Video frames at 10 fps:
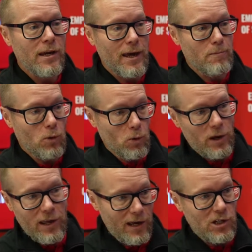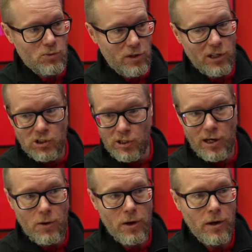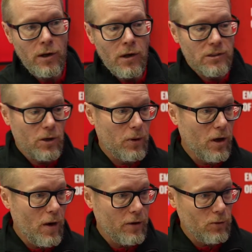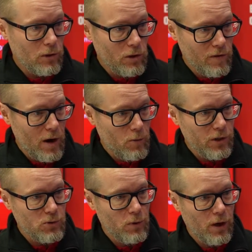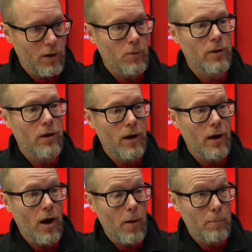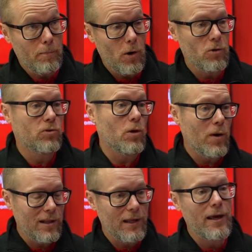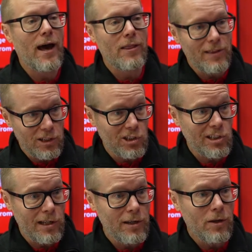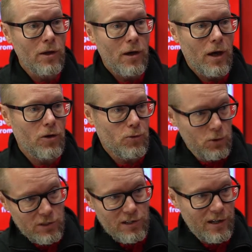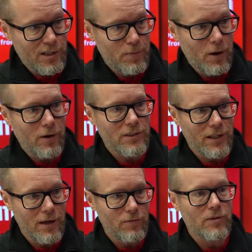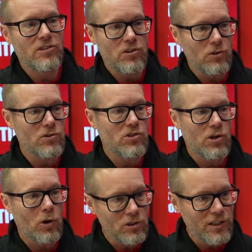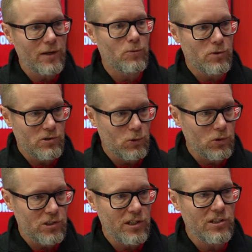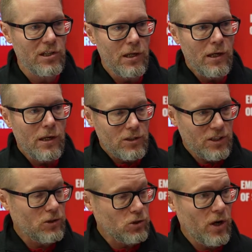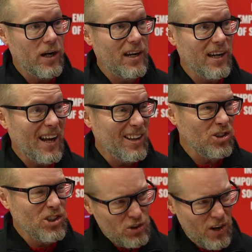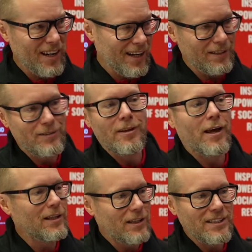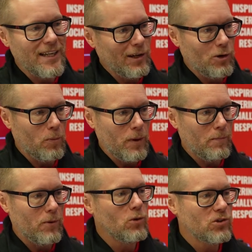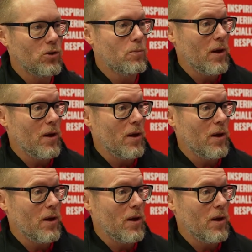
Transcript: get more engaged with engineering. So we go out and do a lot of outreach work, both directly and digitally, through DesignSpark to give students content, resources, training, and not just training in the technical bit, but also the